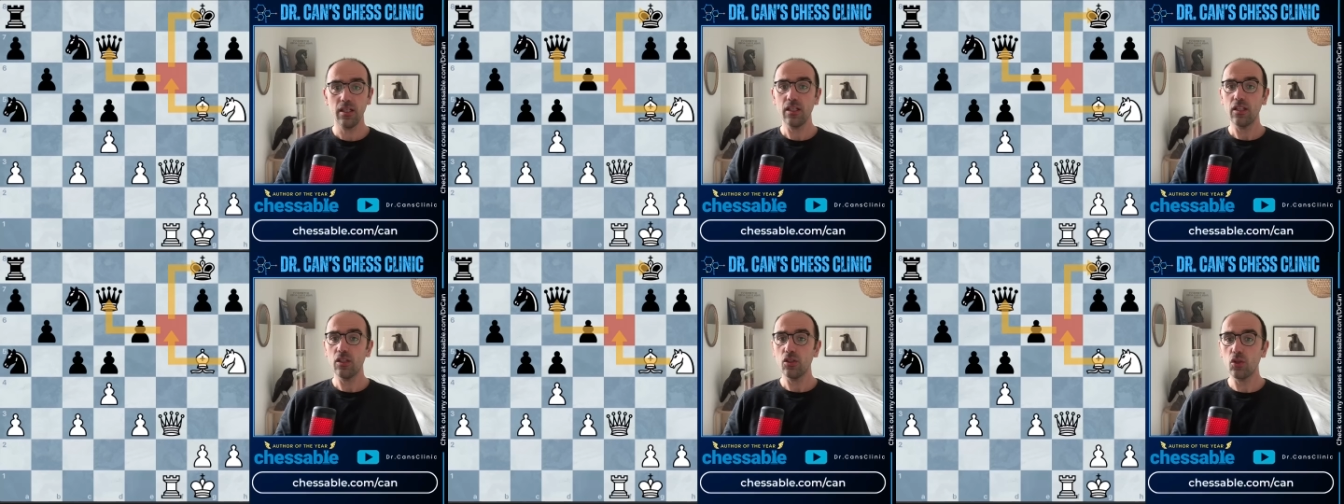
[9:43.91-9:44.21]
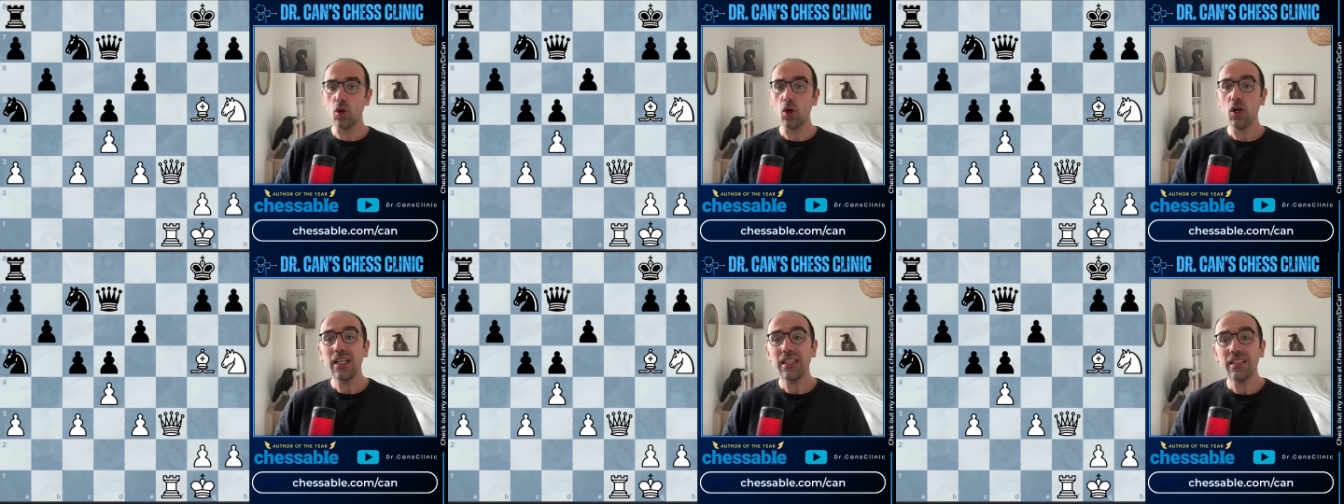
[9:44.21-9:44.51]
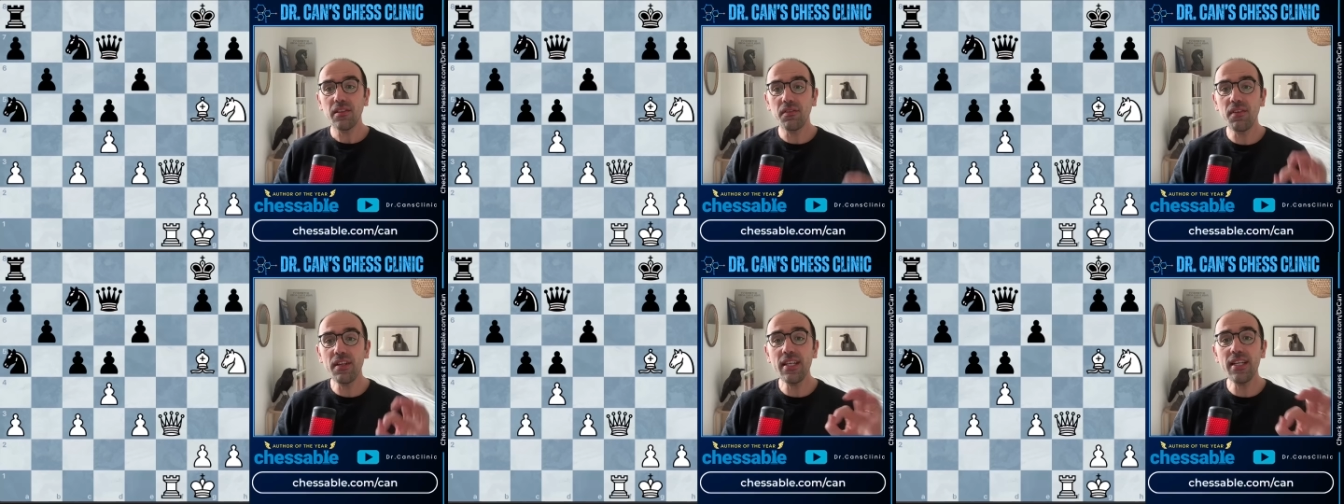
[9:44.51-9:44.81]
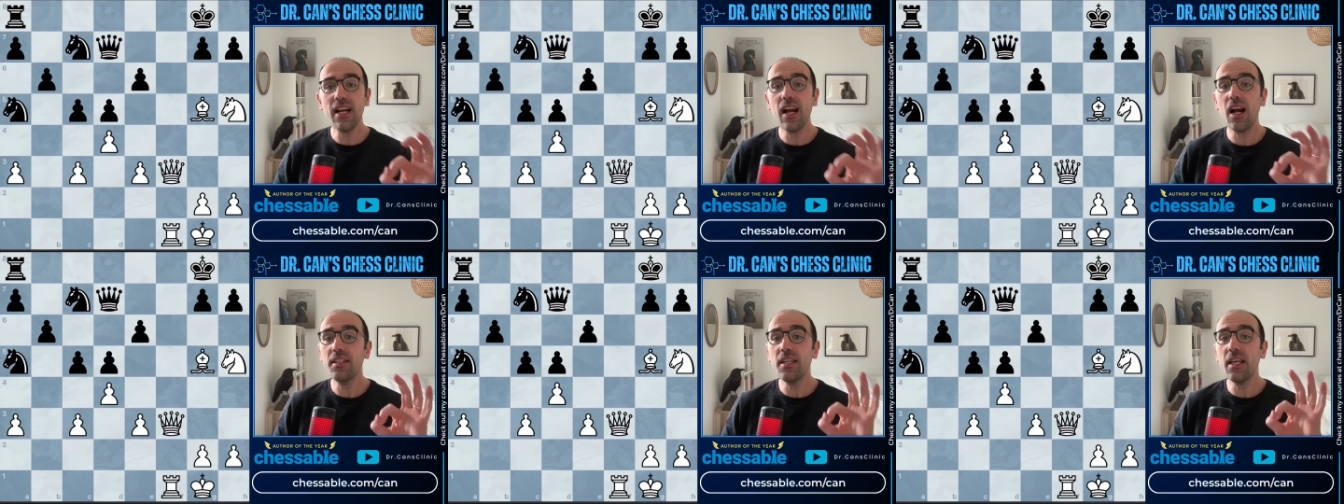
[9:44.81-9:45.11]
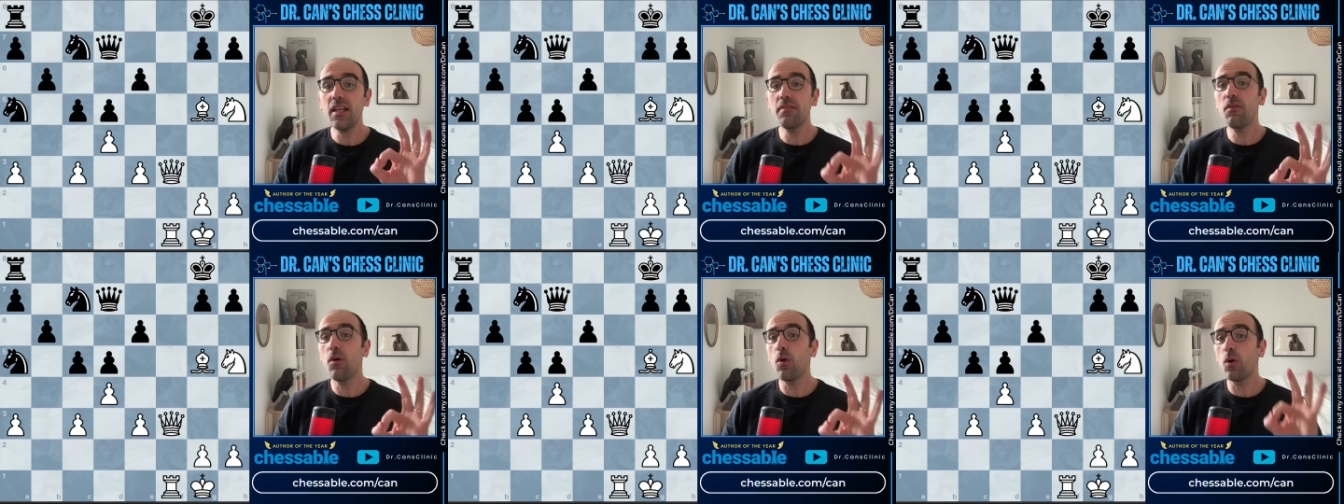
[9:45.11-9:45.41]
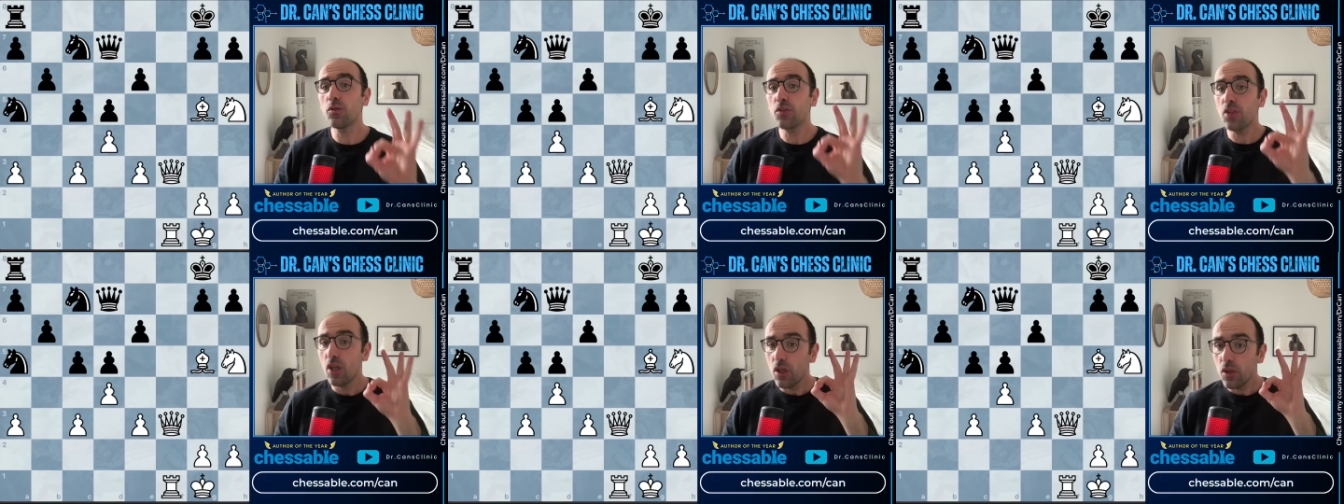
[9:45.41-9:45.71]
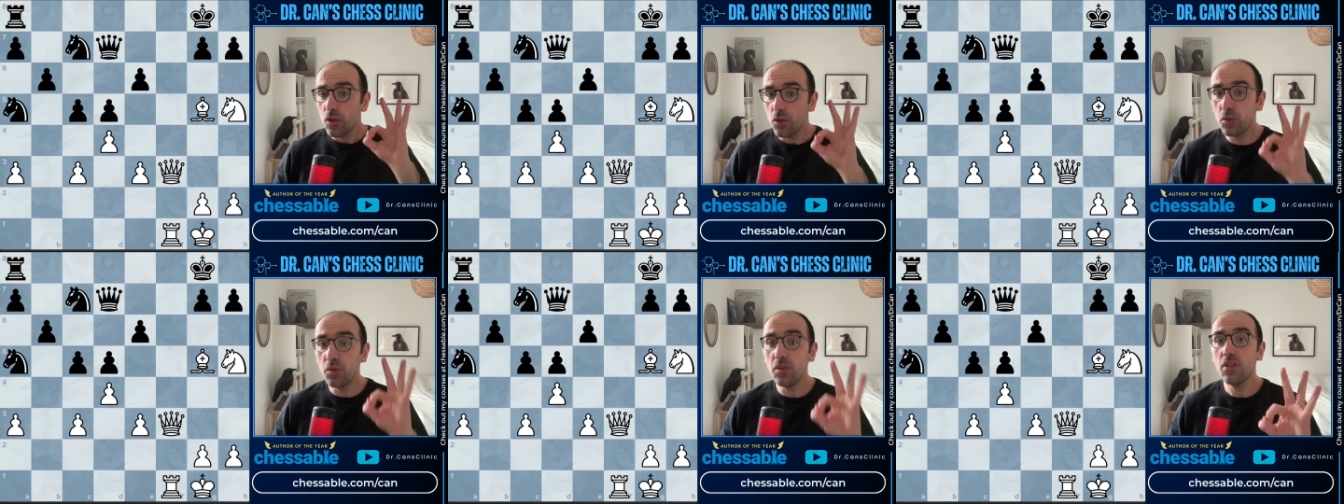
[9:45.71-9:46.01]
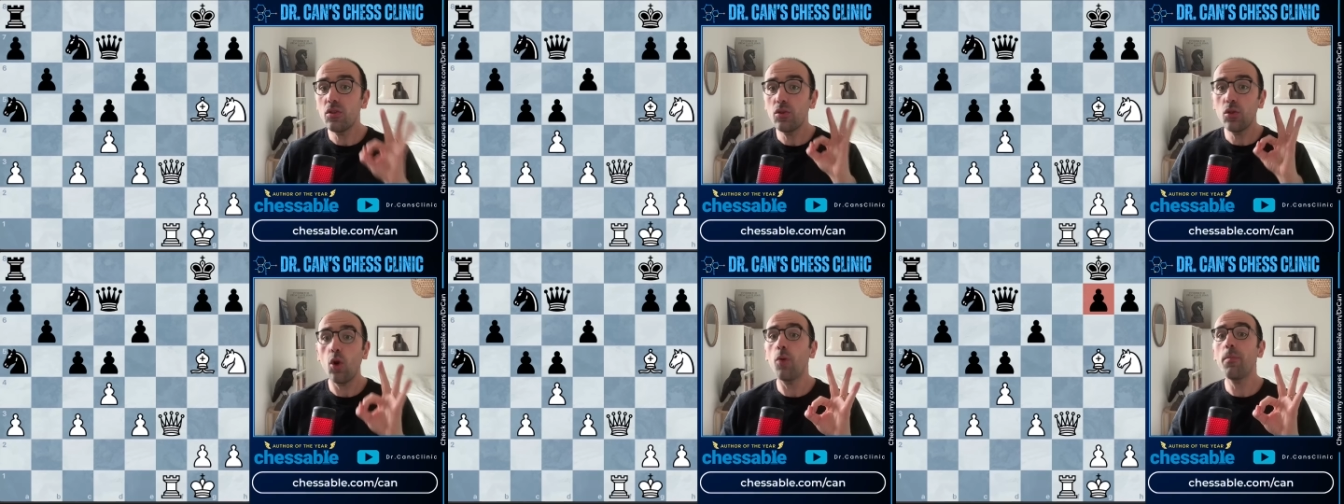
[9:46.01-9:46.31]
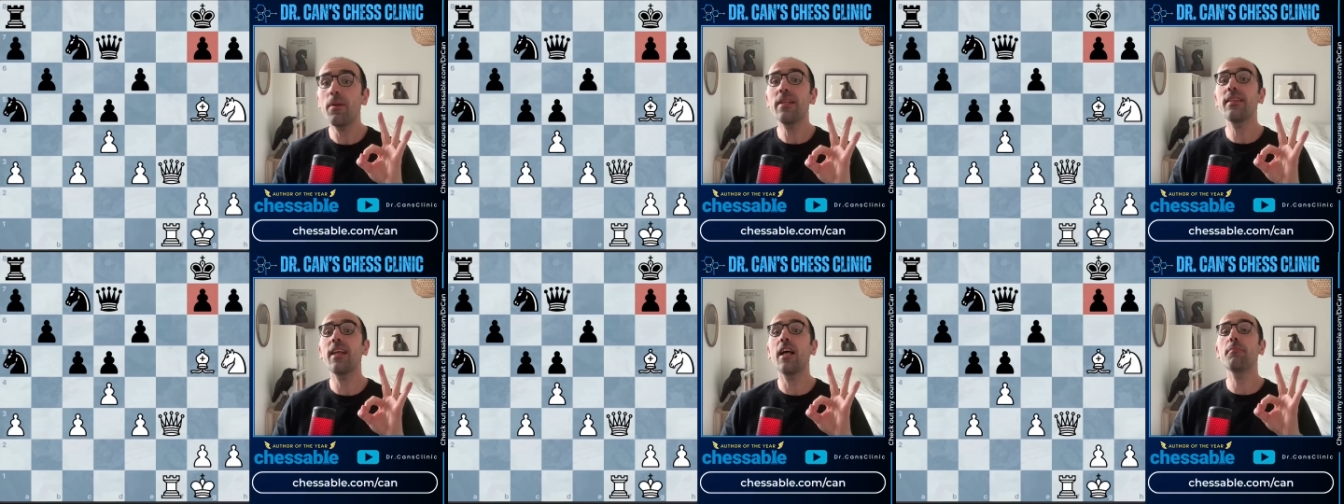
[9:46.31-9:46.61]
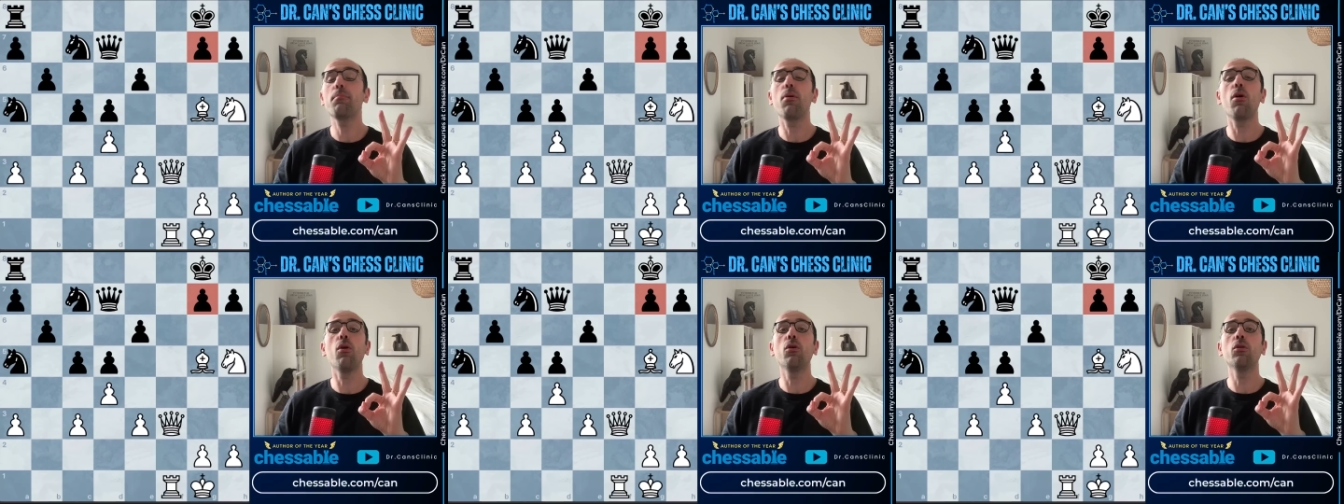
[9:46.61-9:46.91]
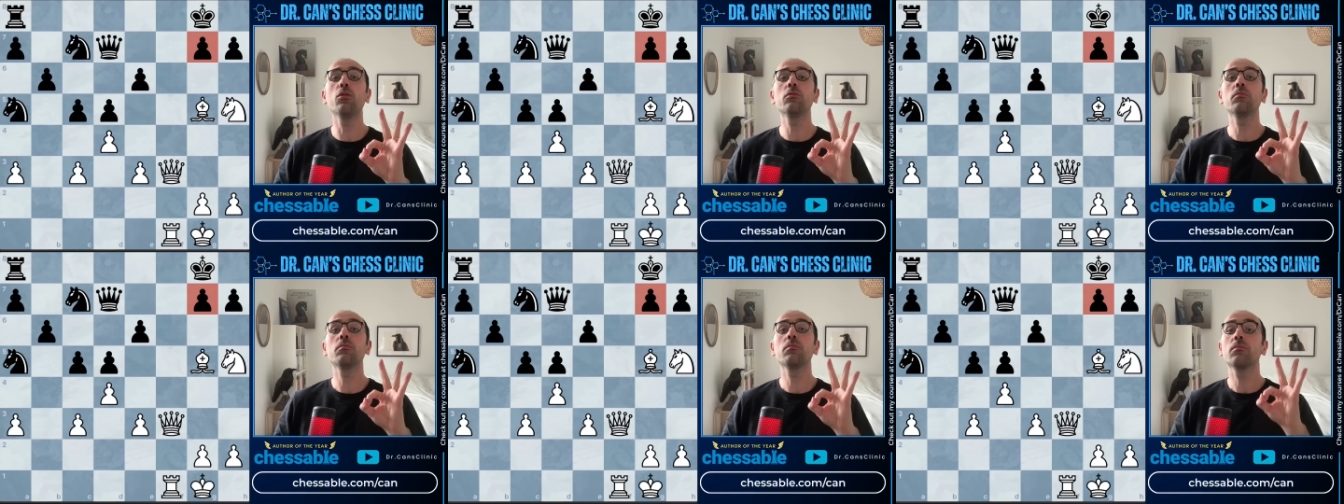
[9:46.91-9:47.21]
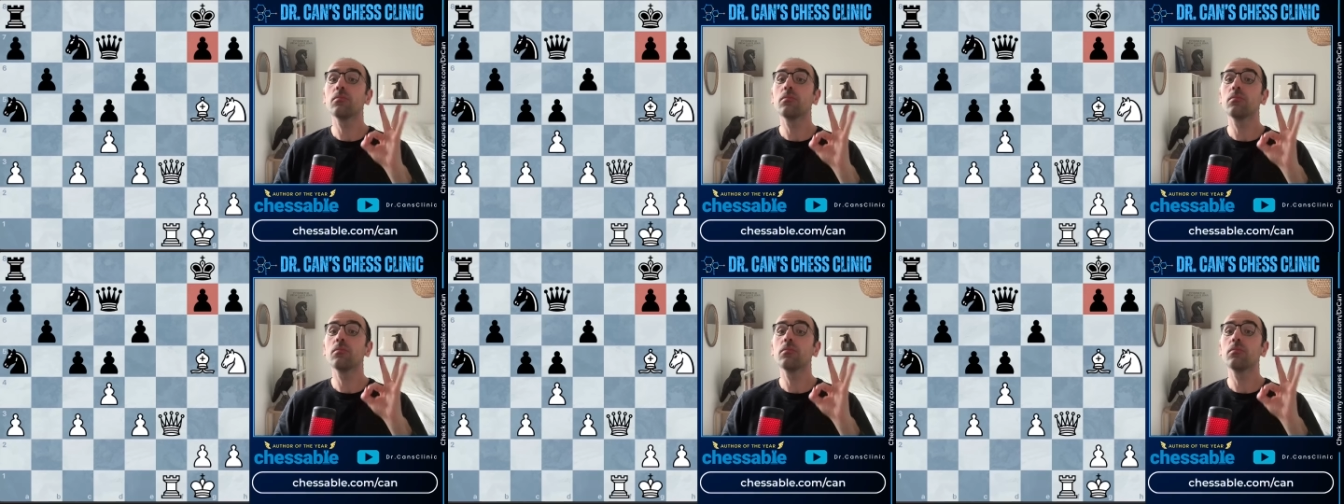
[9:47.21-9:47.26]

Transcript: So the winning idea involves you disturbing that pawn